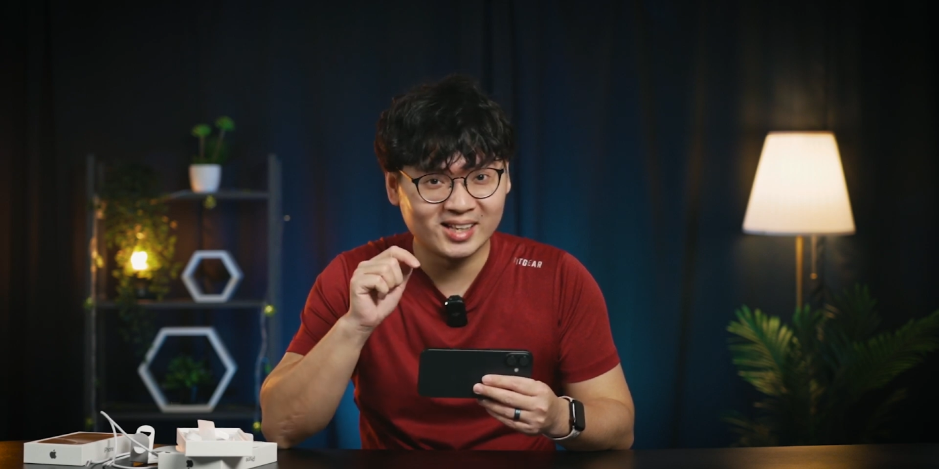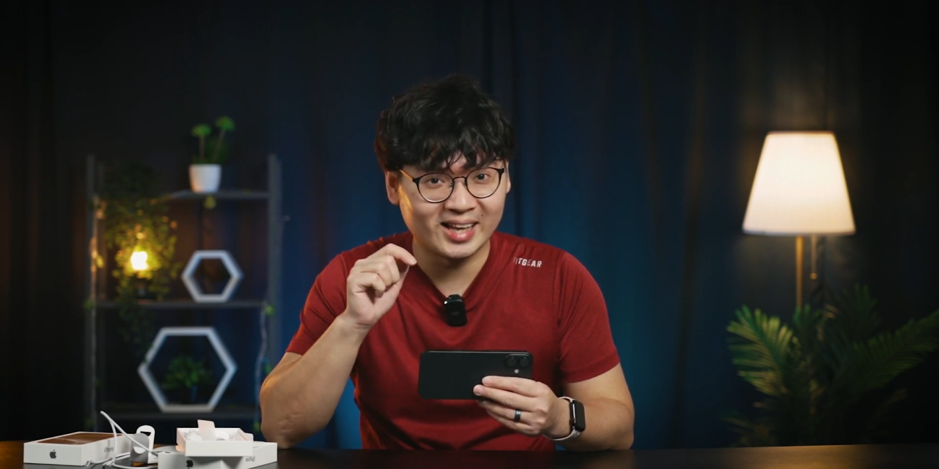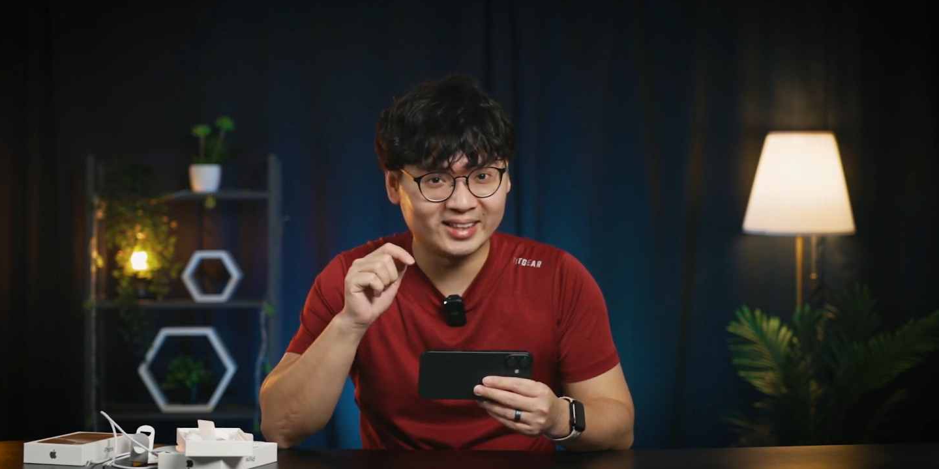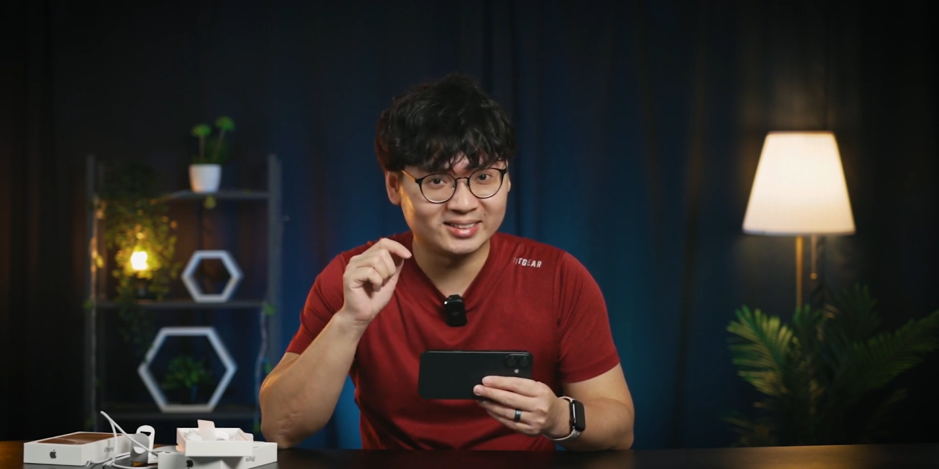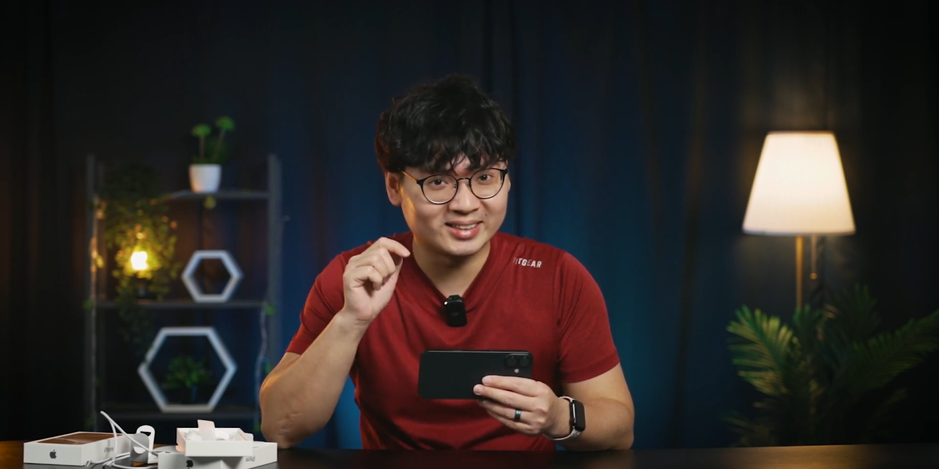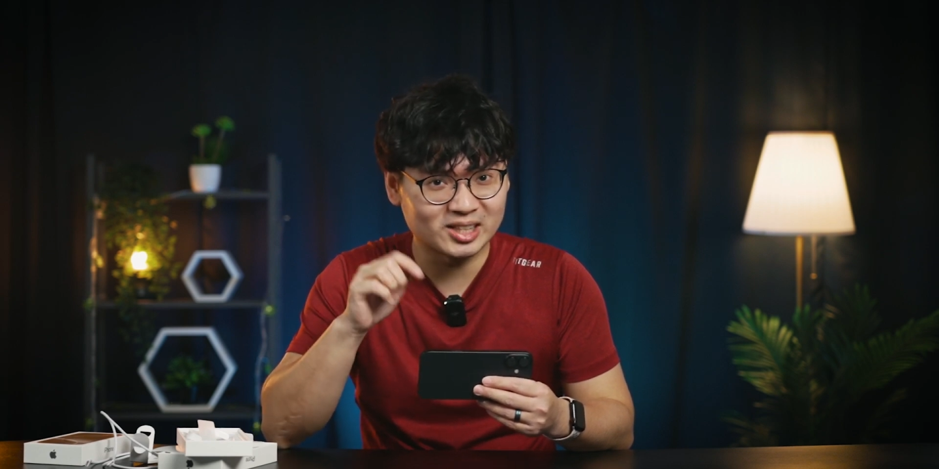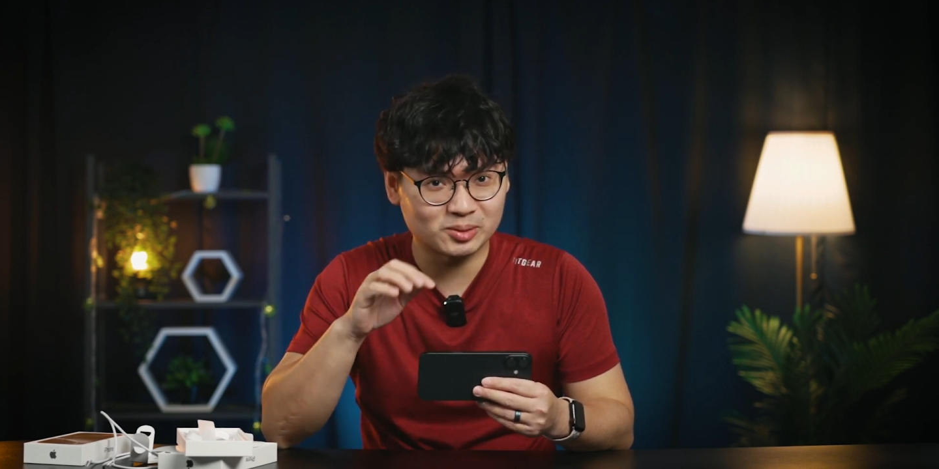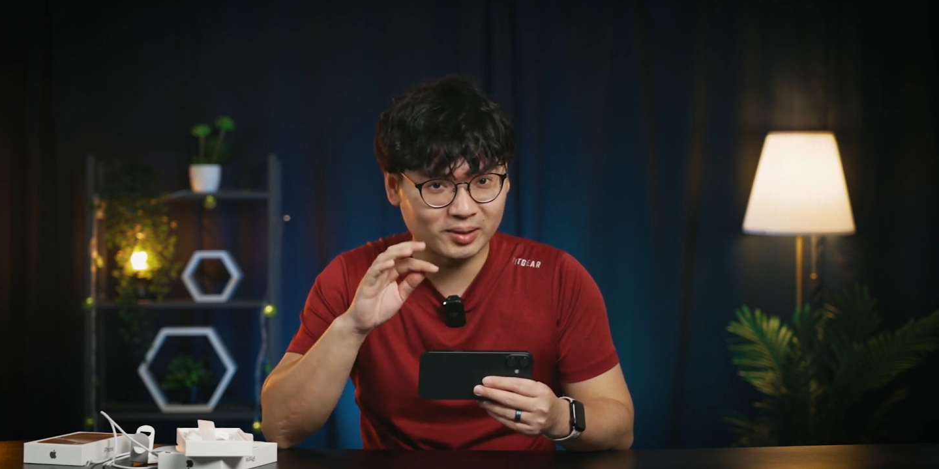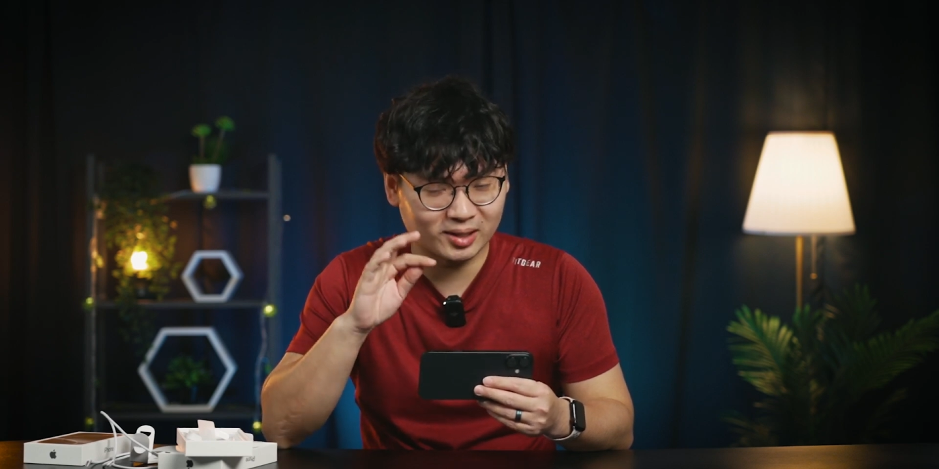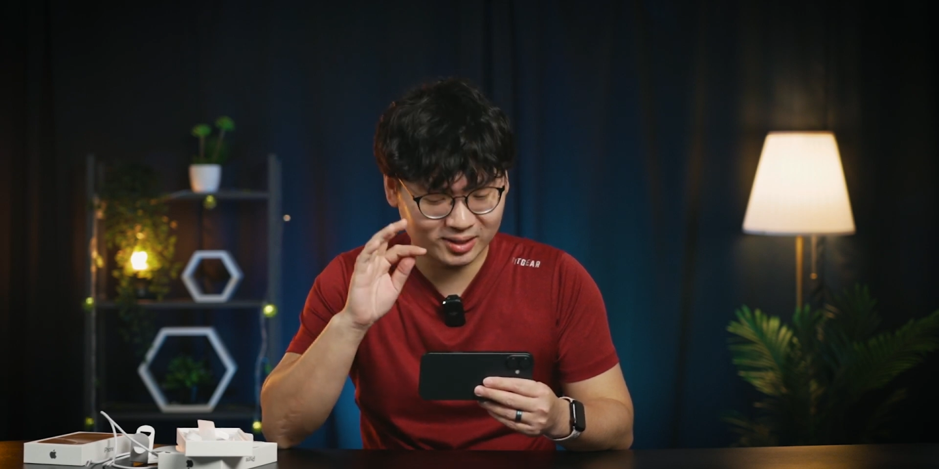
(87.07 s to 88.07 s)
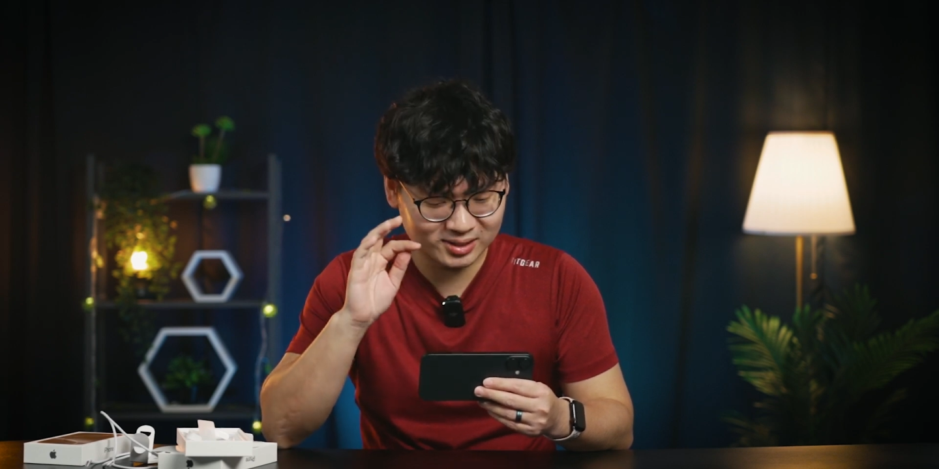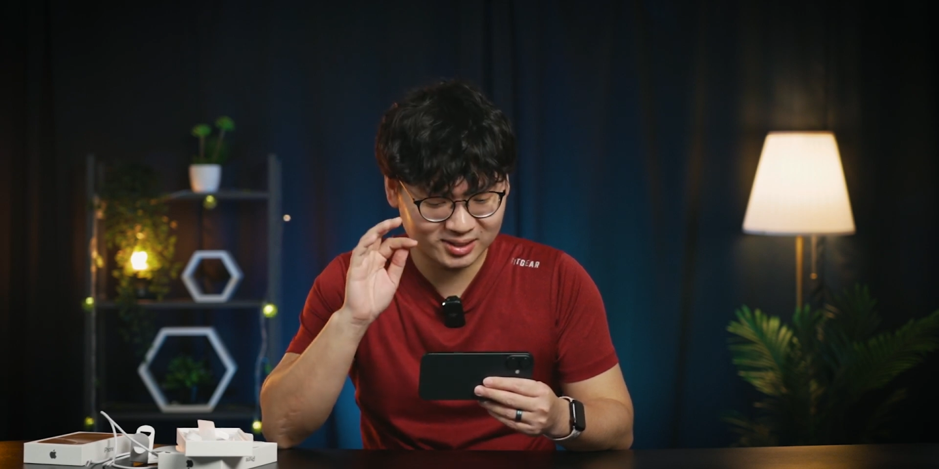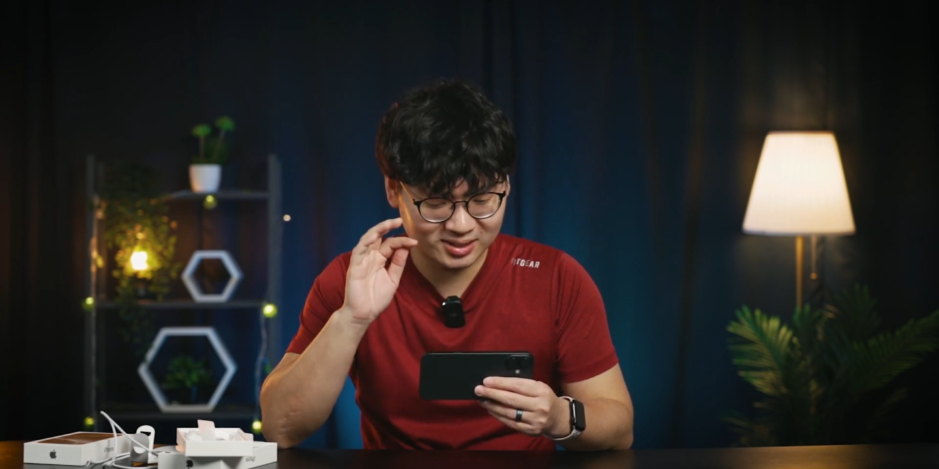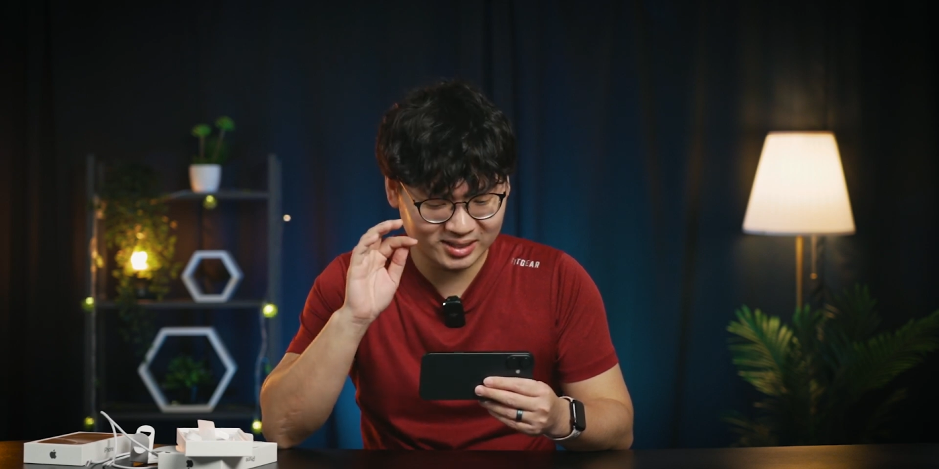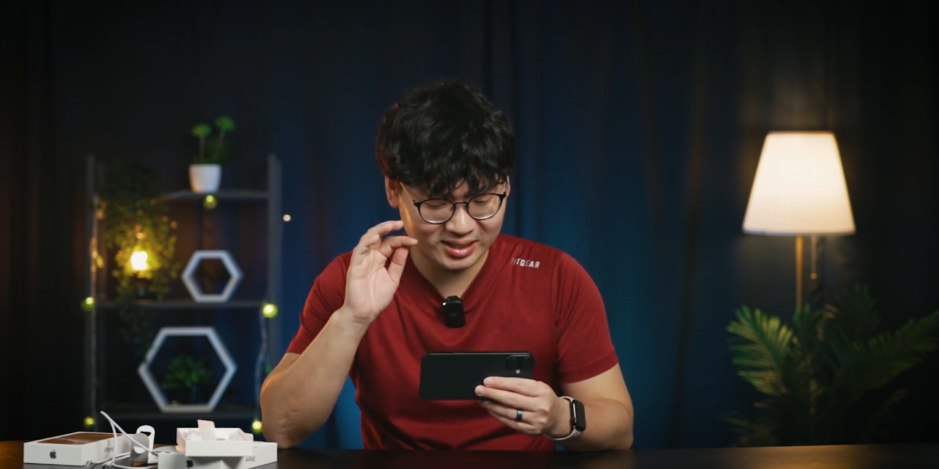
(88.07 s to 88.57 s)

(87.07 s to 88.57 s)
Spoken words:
and that's because